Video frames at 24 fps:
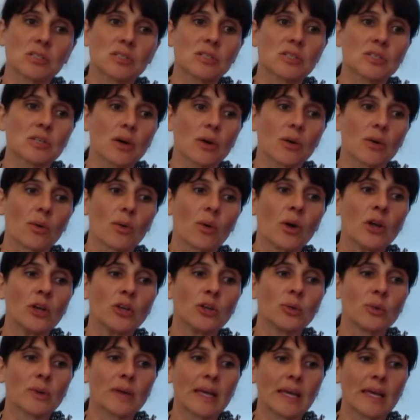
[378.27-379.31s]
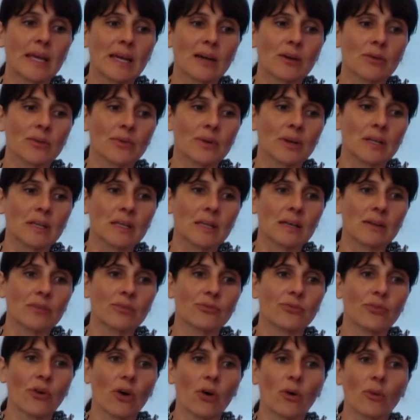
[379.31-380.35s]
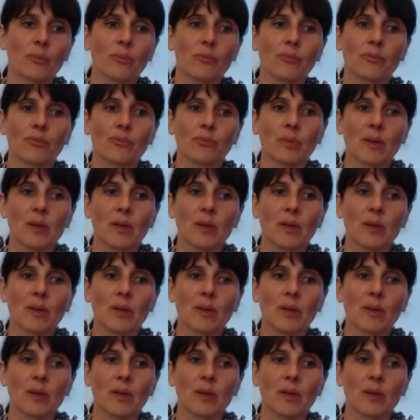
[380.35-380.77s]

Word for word: so you can't really fault